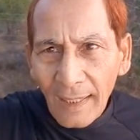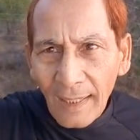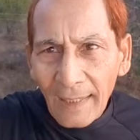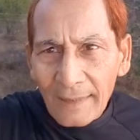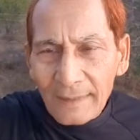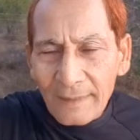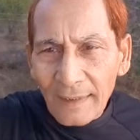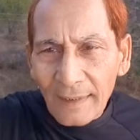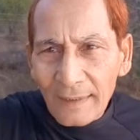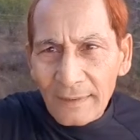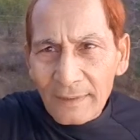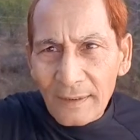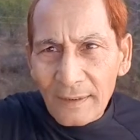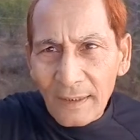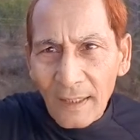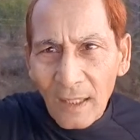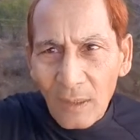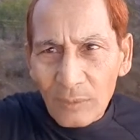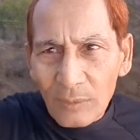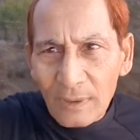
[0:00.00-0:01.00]
and they
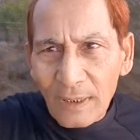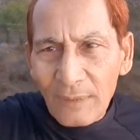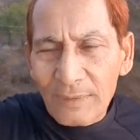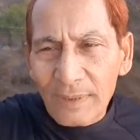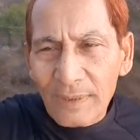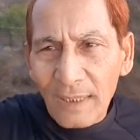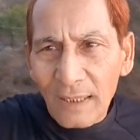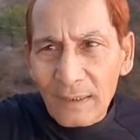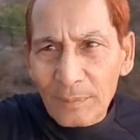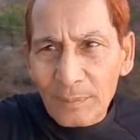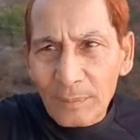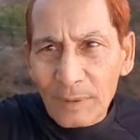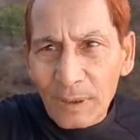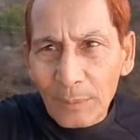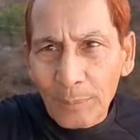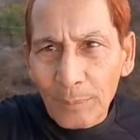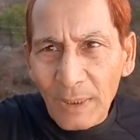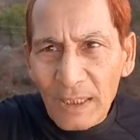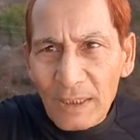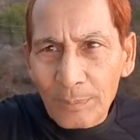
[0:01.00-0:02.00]
surround themselves with the
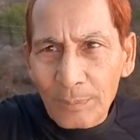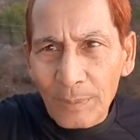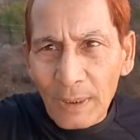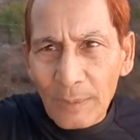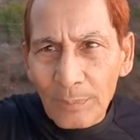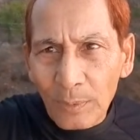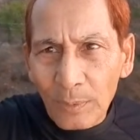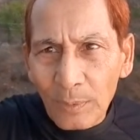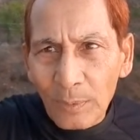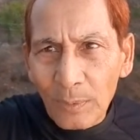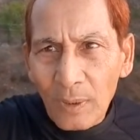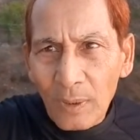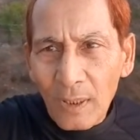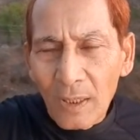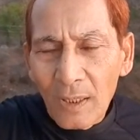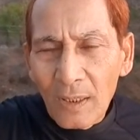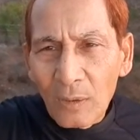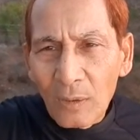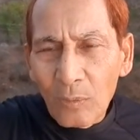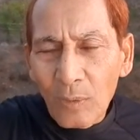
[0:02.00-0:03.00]
best people
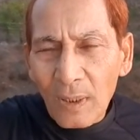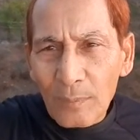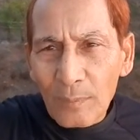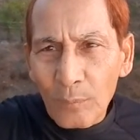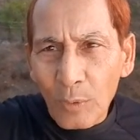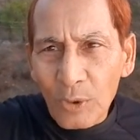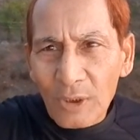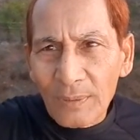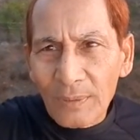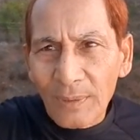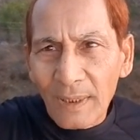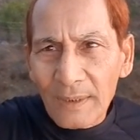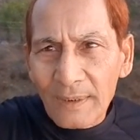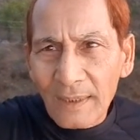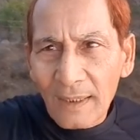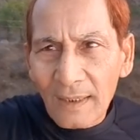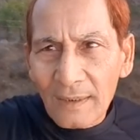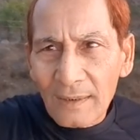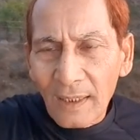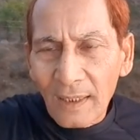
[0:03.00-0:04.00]
who are
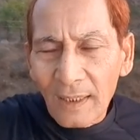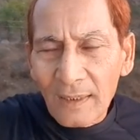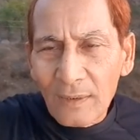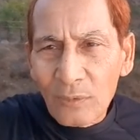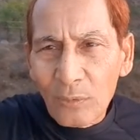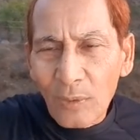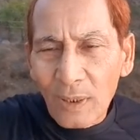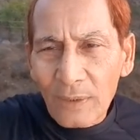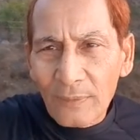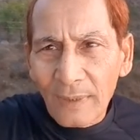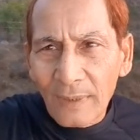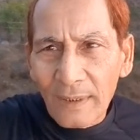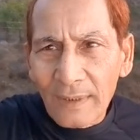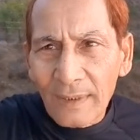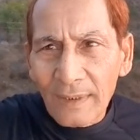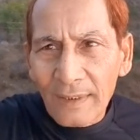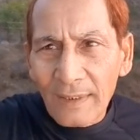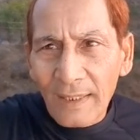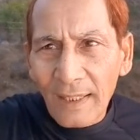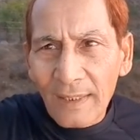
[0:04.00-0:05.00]
motivated and who are
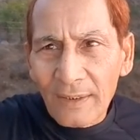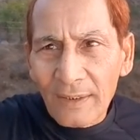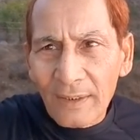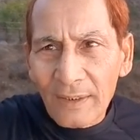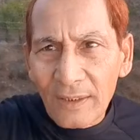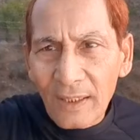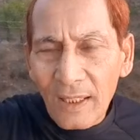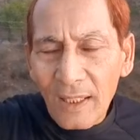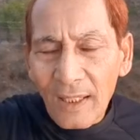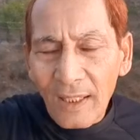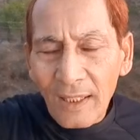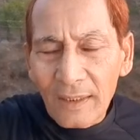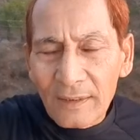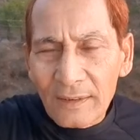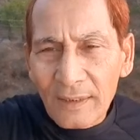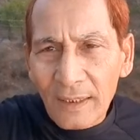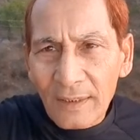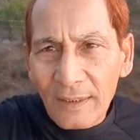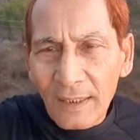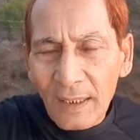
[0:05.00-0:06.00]
very caring,
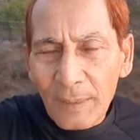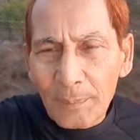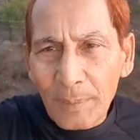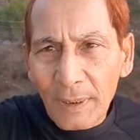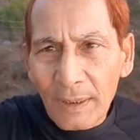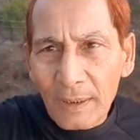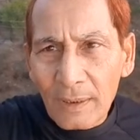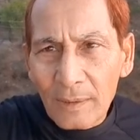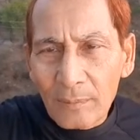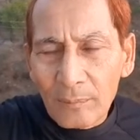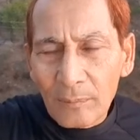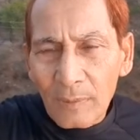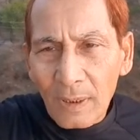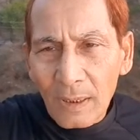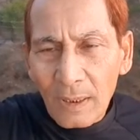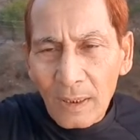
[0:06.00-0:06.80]
and they are helping him.